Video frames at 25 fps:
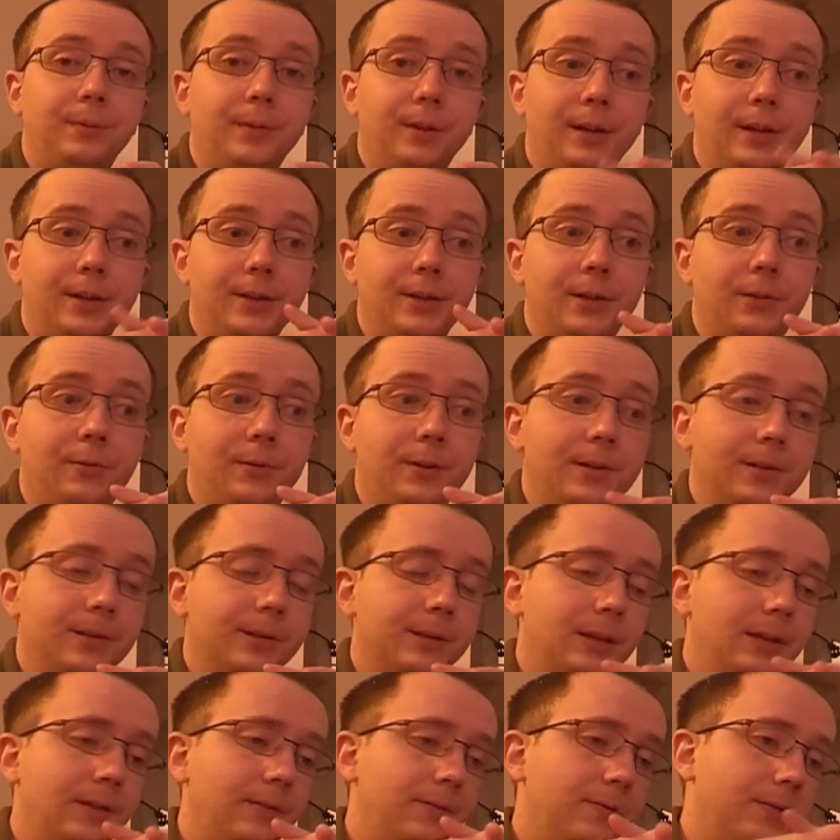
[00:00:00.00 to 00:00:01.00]
as always,
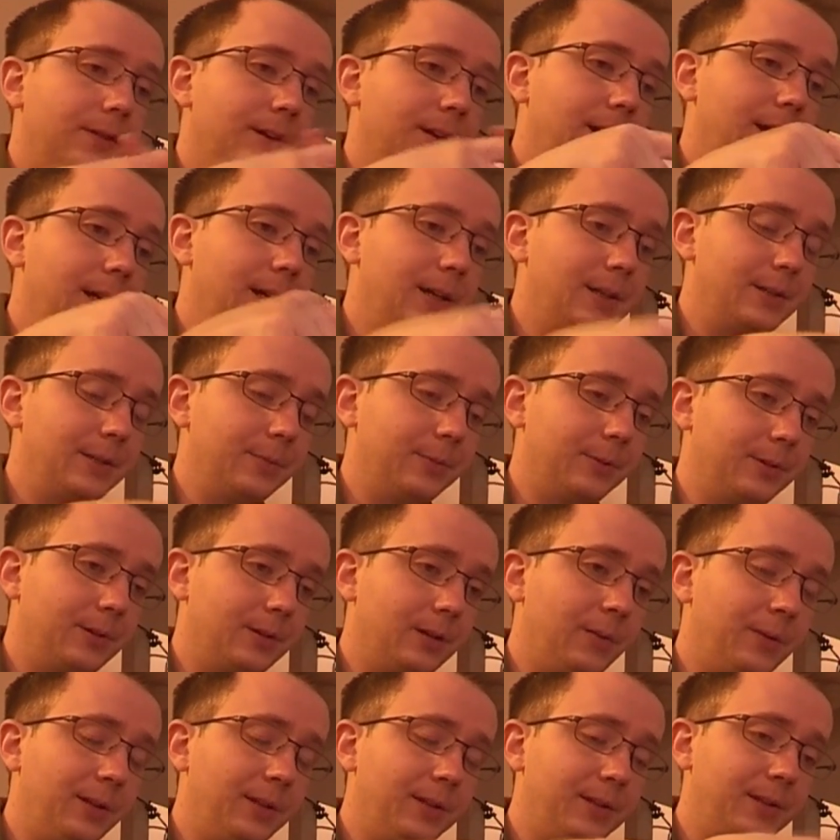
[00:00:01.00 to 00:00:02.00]
leave some
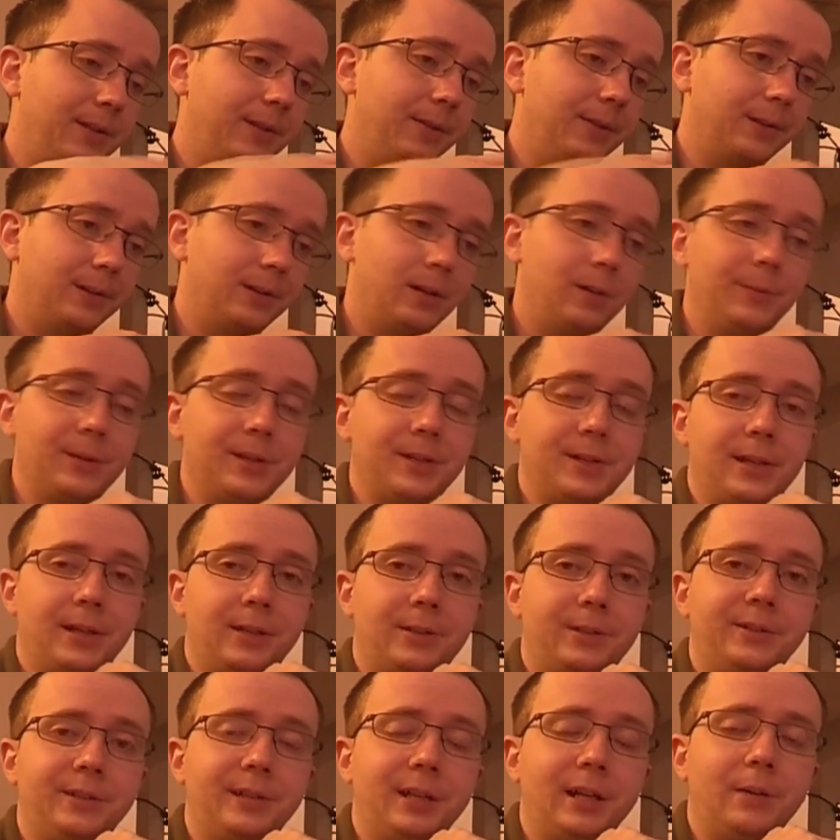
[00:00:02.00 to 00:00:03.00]
comments in the comment
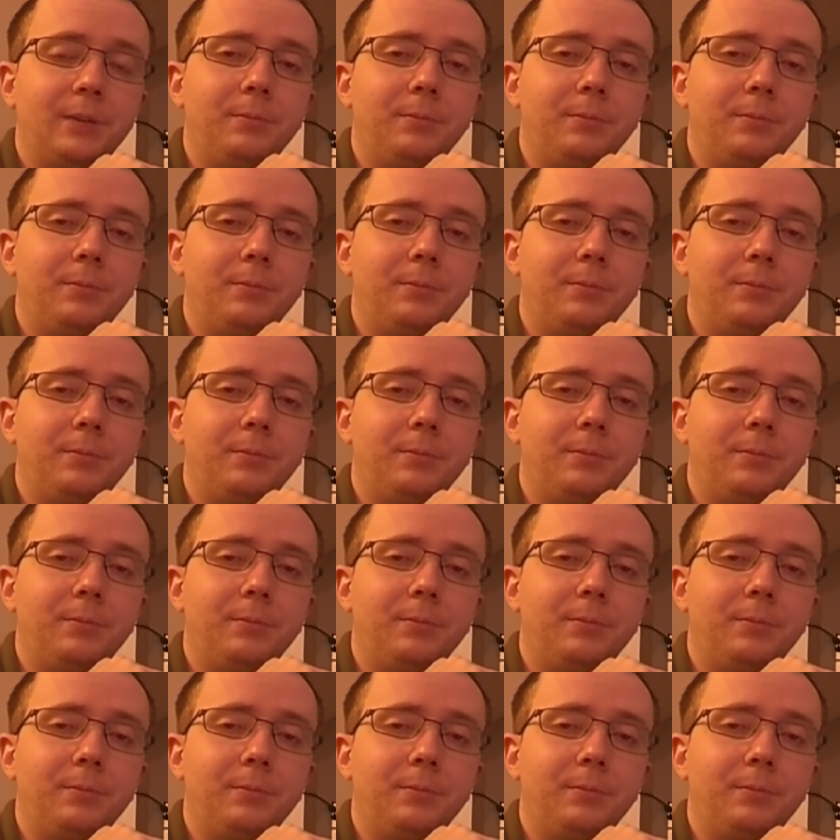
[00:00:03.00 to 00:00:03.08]
section down